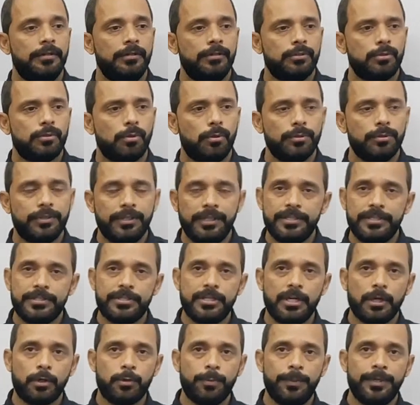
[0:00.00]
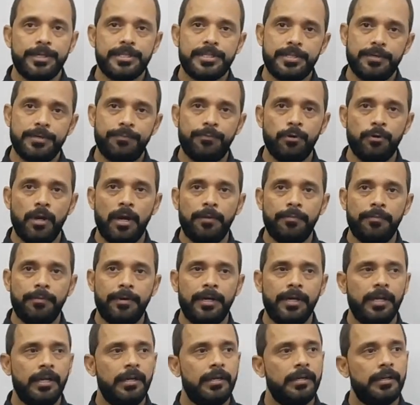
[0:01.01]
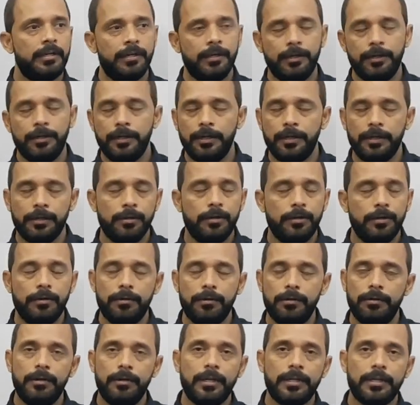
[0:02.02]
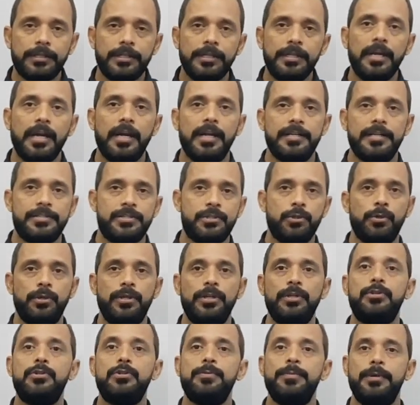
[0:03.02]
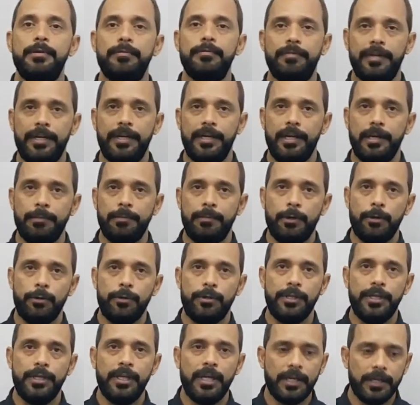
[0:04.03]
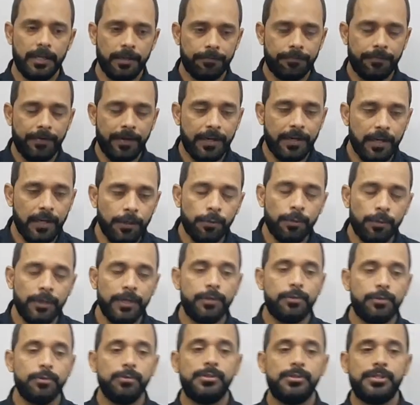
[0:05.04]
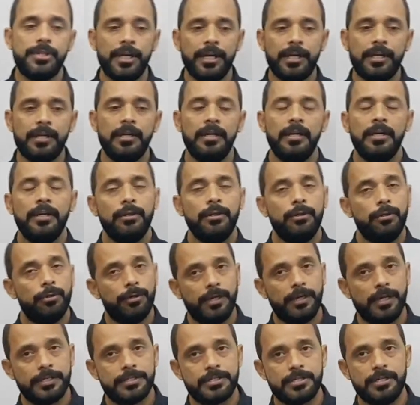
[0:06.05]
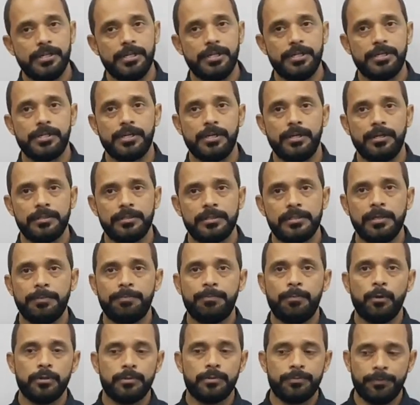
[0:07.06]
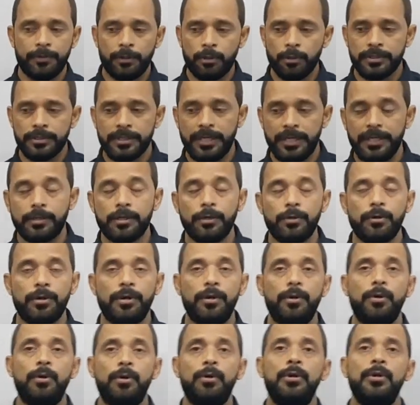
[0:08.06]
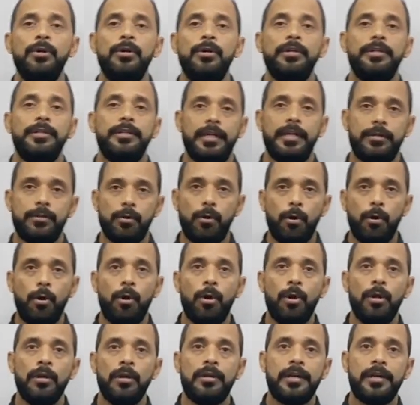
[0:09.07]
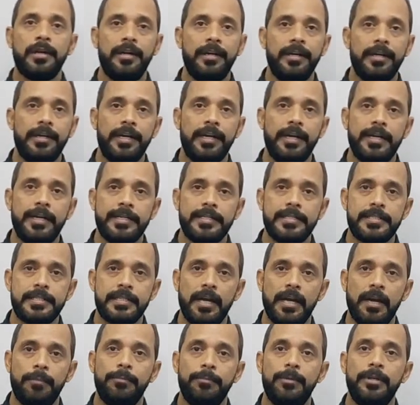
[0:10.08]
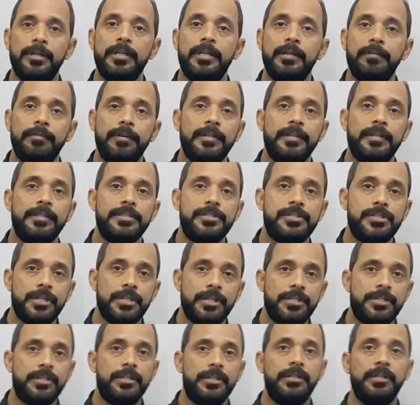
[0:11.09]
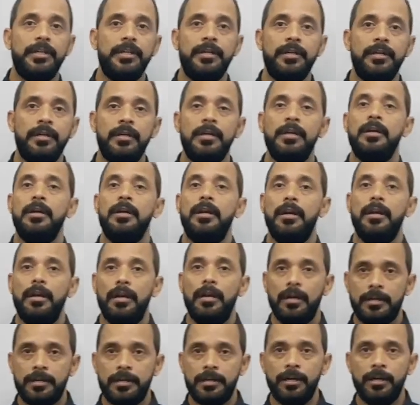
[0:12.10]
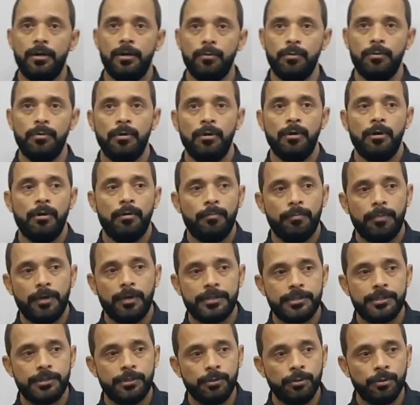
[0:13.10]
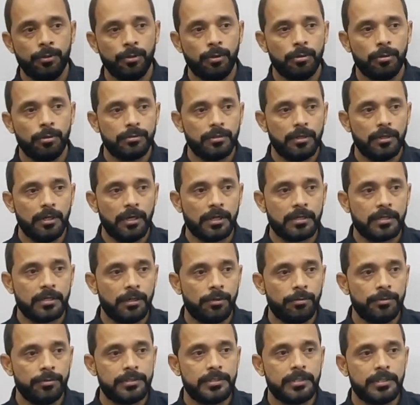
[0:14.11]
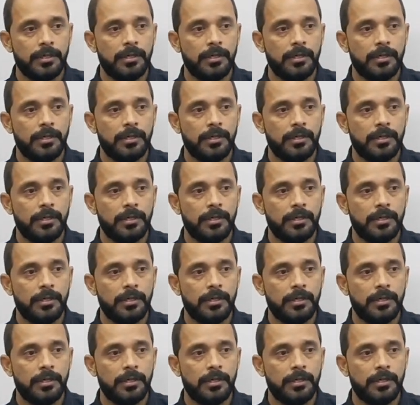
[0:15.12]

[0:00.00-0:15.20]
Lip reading: So these documents if you have ready, nothing else you need to be worried about. Yeah, definitely you need to check your destination. Suppose, because I could know that all candidates have been given the center in Lucknow, but you know the Lucknow is